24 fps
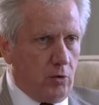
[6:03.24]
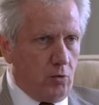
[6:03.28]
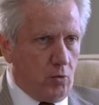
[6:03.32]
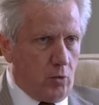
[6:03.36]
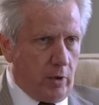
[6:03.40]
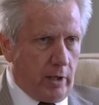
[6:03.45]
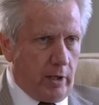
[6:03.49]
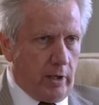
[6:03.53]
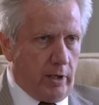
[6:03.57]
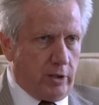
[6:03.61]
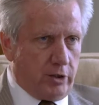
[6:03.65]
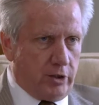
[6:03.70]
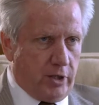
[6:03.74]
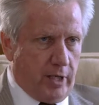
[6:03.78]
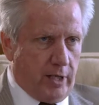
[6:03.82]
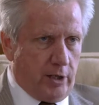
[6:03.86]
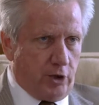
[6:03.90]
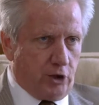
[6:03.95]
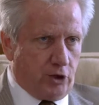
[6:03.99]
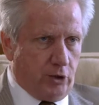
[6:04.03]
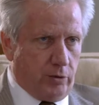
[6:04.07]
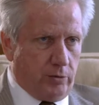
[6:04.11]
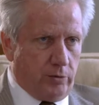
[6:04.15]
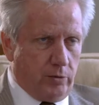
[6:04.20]

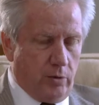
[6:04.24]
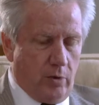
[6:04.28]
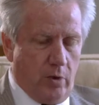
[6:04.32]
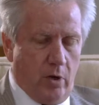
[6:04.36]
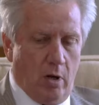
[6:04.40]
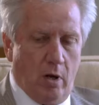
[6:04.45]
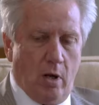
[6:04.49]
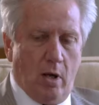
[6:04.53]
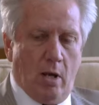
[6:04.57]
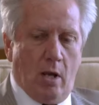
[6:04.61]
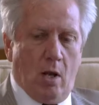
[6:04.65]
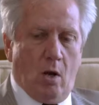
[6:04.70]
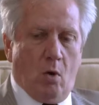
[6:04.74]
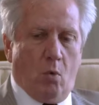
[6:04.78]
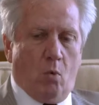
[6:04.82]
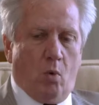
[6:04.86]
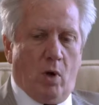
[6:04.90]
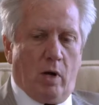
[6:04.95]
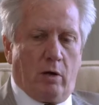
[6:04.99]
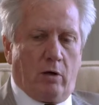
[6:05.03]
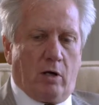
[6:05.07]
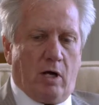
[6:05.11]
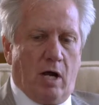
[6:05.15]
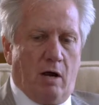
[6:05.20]
organization
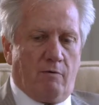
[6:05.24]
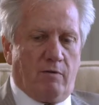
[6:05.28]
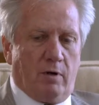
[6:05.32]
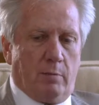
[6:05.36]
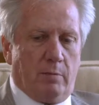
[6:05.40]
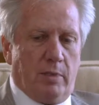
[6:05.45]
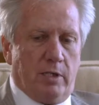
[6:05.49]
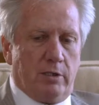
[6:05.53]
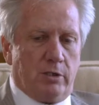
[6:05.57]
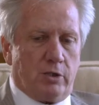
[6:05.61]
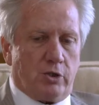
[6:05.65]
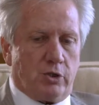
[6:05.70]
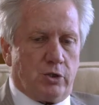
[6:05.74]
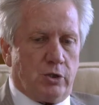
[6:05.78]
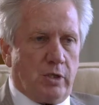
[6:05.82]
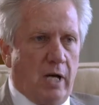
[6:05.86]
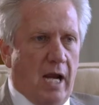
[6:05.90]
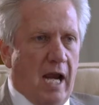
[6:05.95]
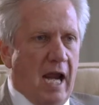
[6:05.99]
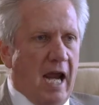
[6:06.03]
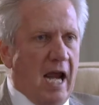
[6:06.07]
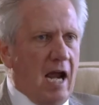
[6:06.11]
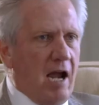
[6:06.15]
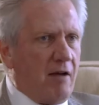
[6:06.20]
where governments
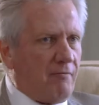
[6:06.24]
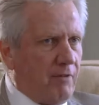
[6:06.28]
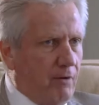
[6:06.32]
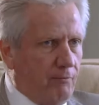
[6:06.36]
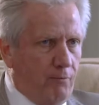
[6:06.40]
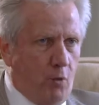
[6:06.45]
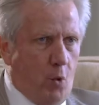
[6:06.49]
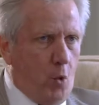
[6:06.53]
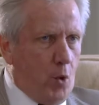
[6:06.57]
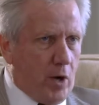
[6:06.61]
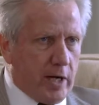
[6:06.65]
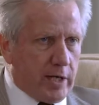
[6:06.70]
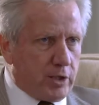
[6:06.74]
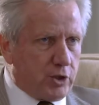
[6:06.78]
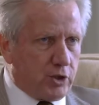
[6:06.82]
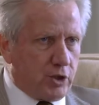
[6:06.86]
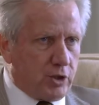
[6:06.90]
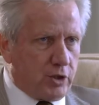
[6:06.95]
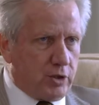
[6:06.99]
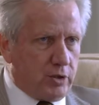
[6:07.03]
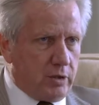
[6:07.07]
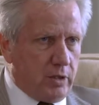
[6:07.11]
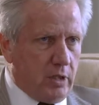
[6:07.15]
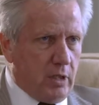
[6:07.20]
have a
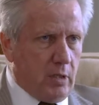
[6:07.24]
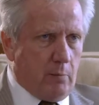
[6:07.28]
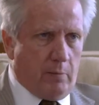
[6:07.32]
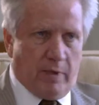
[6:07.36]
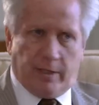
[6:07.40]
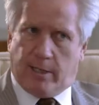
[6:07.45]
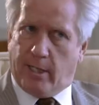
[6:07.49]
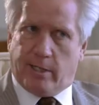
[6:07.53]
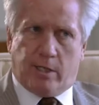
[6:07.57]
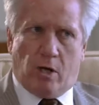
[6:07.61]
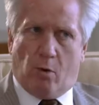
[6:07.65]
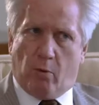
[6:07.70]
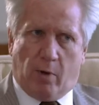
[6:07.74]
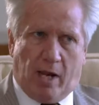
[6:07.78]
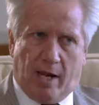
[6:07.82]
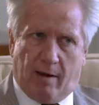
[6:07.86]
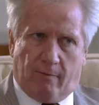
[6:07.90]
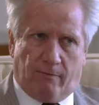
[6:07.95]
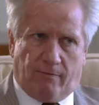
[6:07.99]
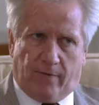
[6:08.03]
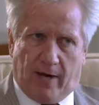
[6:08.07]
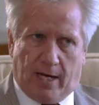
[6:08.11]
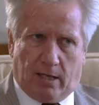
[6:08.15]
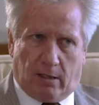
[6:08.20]
voice, but they don't
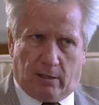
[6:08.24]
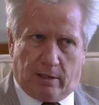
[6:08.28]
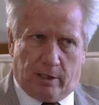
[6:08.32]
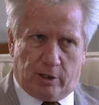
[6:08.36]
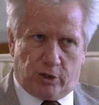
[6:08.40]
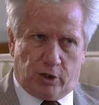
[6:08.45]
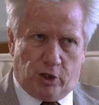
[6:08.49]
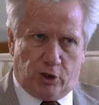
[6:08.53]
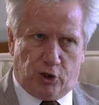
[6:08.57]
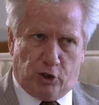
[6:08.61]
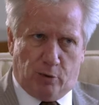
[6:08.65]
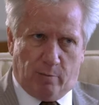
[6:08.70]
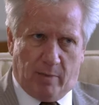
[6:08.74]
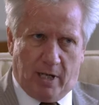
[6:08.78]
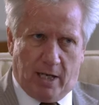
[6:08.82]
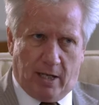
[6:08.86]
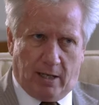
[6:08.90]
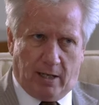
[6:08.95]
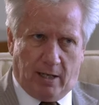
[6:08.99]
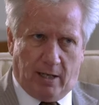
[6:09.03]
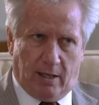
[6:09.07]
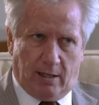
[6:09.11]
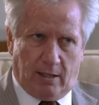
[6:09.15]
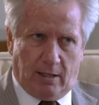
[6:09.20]
have final decision
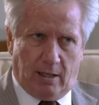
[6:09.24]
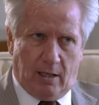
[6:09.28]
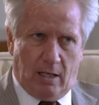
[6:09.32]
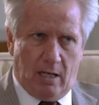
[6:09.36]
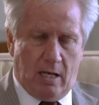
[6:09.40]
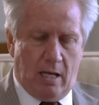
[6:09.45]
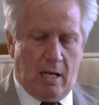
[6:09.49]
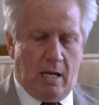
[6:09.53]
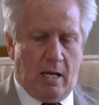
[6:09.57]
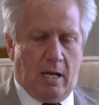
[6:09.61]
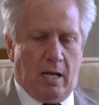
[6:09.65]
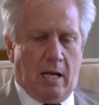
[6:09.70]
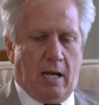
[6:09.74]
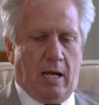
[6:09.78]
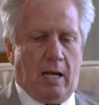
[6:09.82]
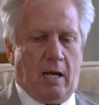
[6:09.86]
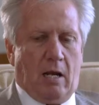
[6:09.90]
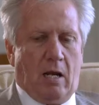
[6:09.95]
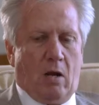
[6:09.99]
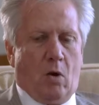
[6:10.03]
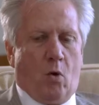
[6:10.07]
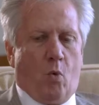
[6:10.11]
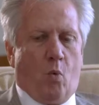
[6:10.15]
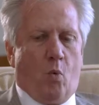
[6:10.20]
making,
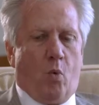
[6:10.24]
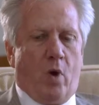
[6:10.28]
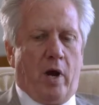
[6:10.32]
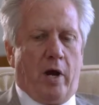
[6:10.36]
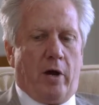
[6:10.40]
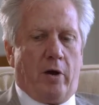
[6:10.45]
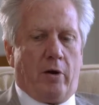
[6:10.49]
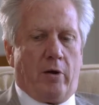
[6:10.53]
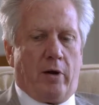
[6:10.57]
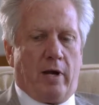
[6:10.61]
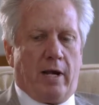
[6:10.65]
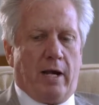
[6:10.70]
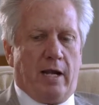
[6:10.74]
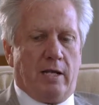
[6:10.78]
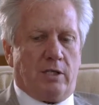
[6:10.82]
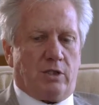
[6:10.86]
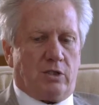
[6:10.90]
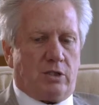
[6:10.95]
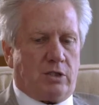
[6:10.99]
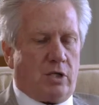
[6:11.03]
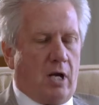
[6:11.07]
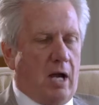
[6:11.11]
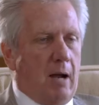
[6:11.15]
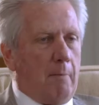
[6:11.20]
where
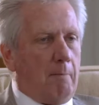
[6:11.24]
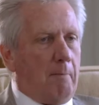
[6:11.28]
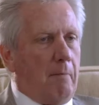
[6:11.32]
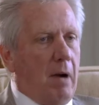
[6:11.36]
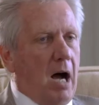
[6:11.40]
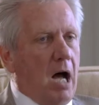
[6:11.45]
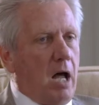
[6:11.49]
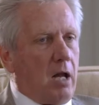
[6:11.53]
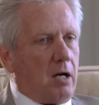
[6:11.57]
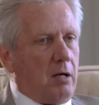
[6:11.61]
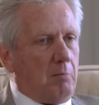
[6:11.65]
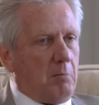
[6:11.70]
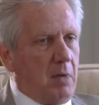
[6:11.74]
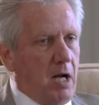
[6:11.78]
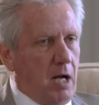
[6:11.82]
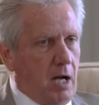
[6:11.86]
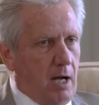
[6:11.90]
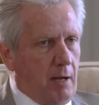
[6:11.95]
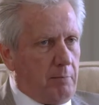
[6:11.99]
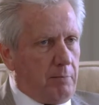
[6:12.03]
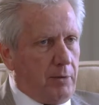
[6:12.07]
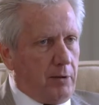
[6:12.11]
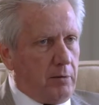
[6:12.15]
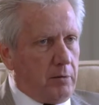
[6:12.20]
it's a bottom
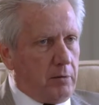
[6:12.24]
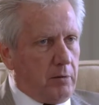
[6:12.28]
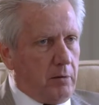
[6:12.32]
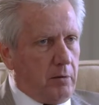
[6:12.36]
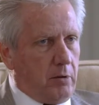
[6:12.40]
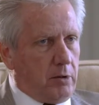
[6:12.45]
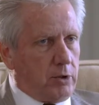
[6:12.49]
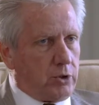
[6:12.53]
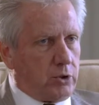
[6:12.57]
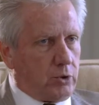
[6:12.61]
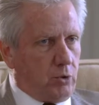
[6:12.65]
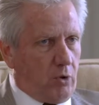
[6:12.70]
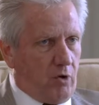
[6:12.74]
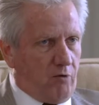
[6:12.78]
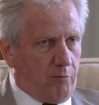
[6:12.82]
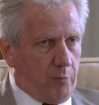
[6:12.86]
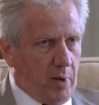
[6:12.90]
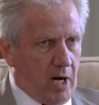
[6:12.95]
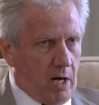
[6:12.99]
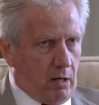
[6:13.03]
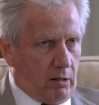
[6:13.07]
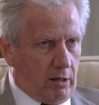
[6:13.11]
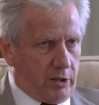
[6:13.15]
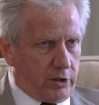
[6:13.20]
up sort of
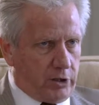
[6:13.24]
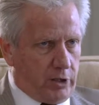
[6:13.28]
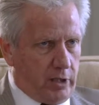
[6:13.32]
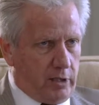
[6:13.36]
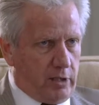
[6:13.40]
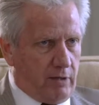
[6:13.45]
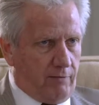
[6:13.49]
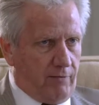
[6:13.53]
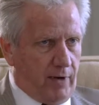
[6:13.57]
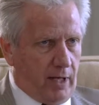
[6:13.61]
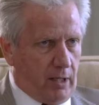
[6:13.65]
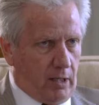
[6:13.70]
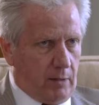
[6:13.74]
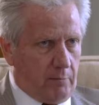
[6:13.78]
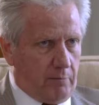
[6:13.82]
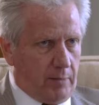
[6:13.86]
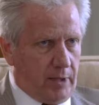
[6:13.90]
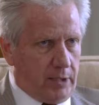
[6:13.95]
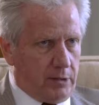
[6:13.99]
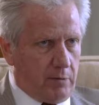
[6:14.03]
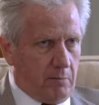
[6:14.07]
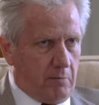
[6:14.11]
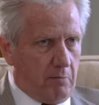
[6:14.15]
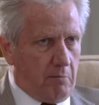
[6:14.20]
policy
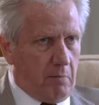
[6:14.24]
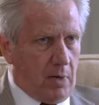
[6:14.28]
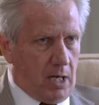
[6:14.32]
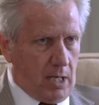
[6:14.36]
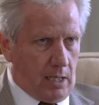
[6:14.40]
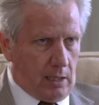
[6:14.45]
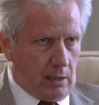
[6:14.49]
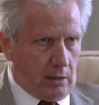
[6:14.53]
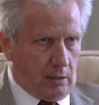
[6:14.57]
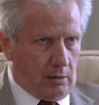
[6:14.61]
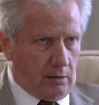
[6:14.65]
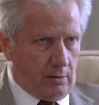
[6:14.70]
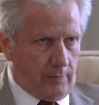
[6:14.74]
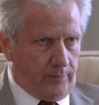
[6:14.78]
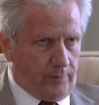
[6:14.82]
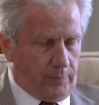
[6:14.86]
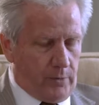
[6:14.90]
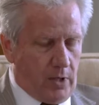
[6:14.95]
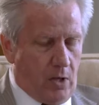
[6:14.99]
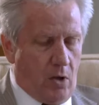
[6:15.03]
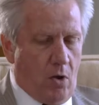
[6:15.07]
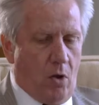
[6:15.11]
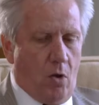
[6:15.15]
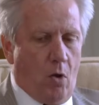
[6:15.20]
development model.
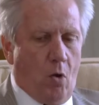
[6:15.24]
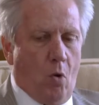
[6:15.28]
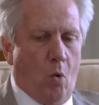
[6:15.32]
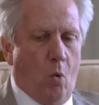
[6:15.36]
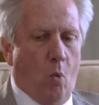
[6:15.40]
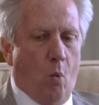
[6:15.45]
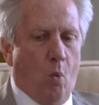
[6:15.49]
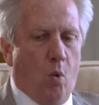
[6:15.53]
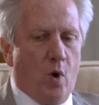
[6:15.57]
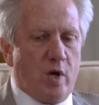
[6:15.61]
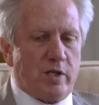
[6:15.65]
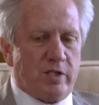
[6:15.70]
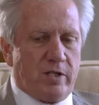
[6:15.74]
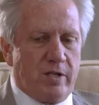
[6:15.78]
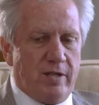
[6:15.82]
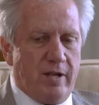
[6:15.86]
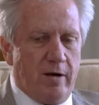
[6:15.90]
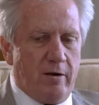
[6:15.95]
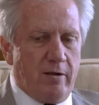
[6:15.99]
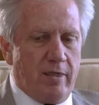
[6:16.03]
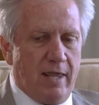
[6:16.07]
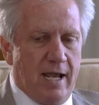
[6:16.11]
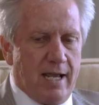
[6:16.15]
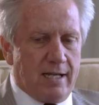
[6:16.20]
Mm -hmm. Was
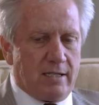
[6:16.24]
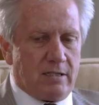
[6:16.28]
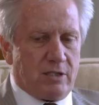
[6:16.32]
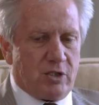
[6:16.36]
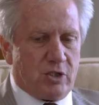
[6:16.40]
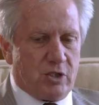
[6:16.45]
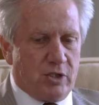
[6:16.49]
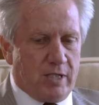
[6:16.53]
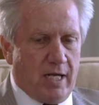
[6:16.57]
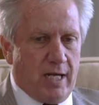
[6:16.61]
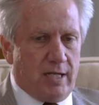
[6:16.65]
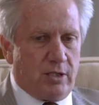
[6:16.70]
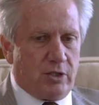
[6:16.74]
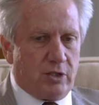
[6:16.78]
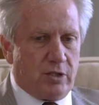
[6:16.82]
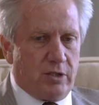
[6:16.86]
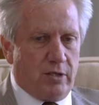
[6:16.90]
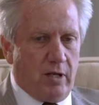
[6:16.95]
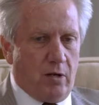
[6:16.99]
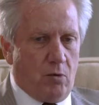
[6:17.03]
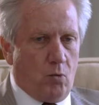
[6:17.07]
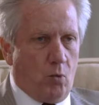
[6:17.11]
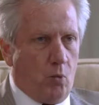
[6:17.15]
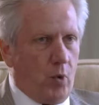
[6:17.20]
there that sense
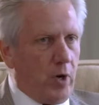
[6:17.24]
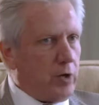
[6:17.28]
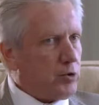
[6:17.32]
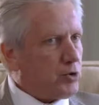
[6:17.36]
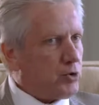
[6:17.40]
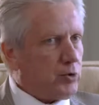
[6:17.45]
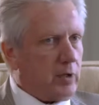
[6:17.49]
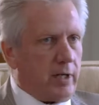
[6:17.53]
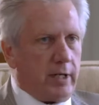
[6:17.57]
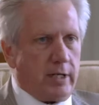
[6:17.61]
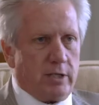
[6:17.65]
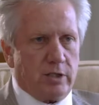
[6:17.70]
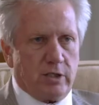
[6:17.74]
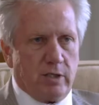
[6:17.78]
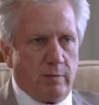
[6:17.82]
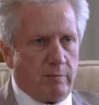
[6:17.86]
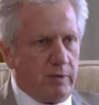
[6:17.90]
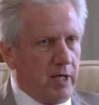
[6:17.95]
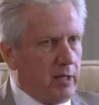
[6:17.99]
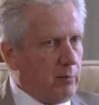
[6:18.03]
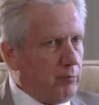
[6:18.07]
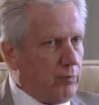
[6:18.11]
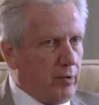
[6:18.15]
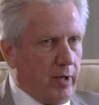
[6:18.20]
that we're trying
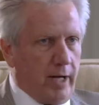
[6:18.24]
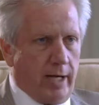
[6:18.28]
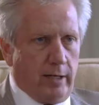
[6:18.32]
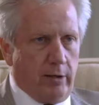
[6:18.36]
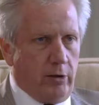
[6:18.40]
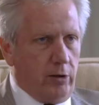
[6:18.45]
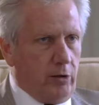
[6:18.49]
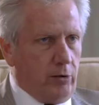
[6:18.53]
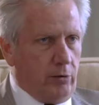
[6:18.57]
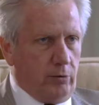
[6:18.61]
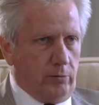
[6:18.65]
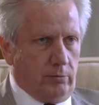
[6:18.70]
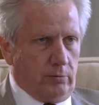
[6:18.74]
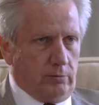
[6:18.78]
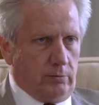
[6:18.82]
something brand new?